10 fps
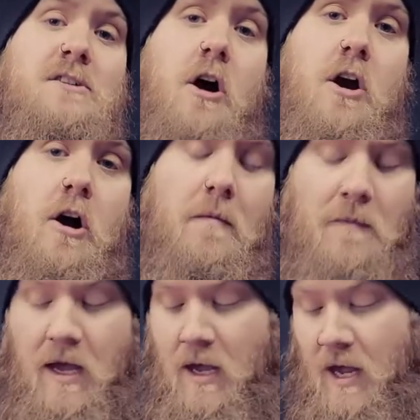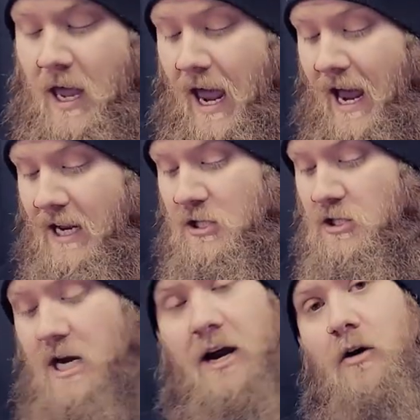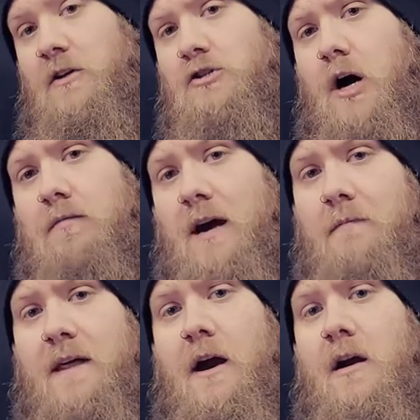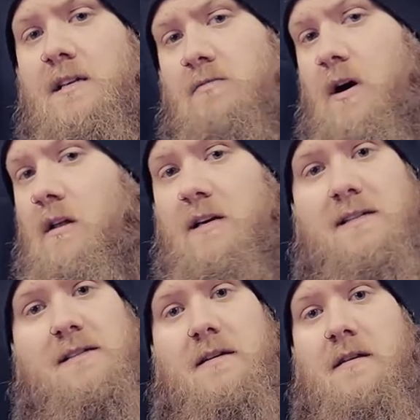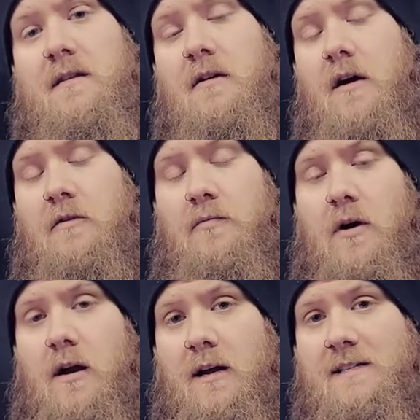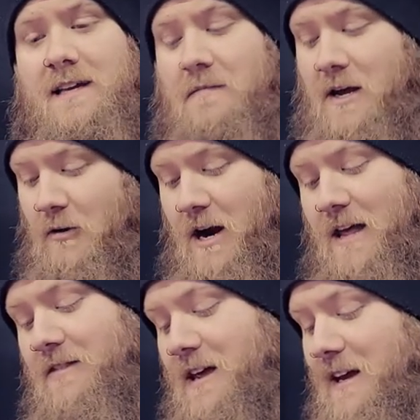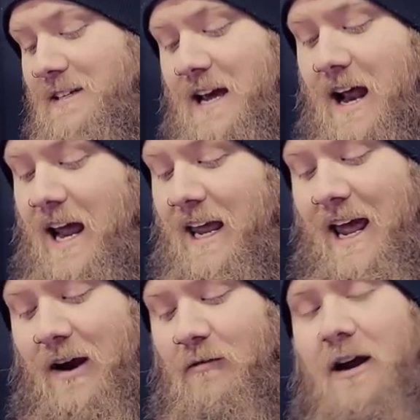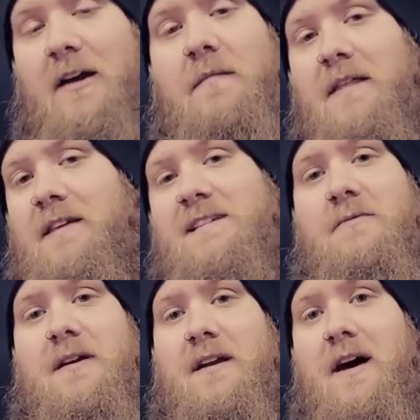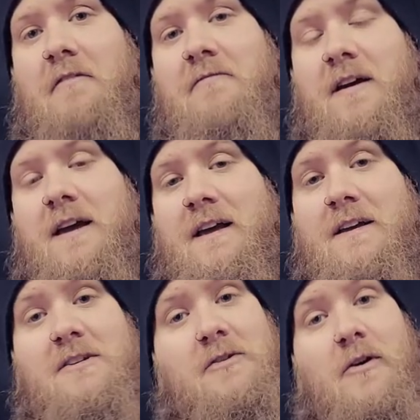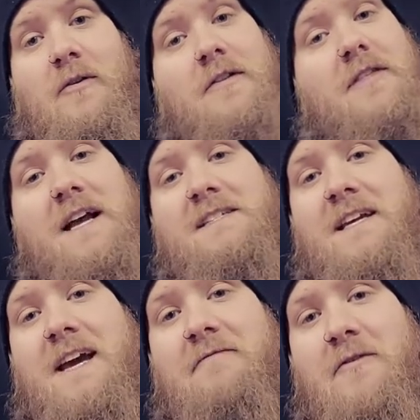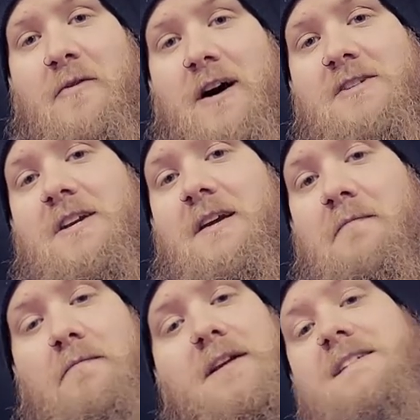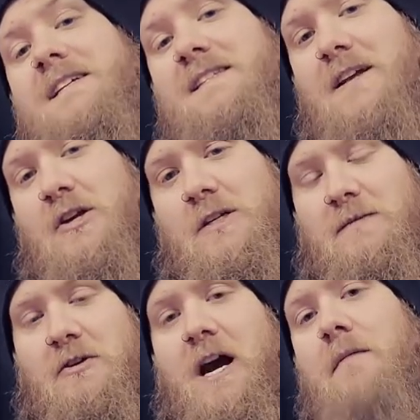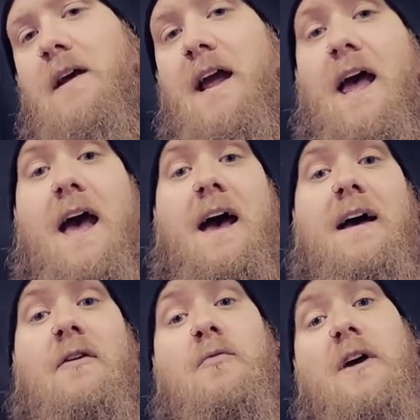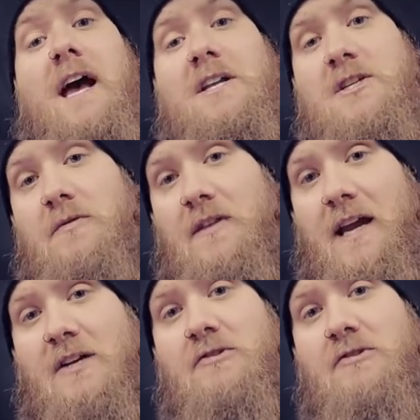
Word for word: dot com, and check out the chop cup there as well as their other products. They make great things, and I can't recommend this one enough. So thanks again for watching. Please consider subscribing, and we'll catch you with the next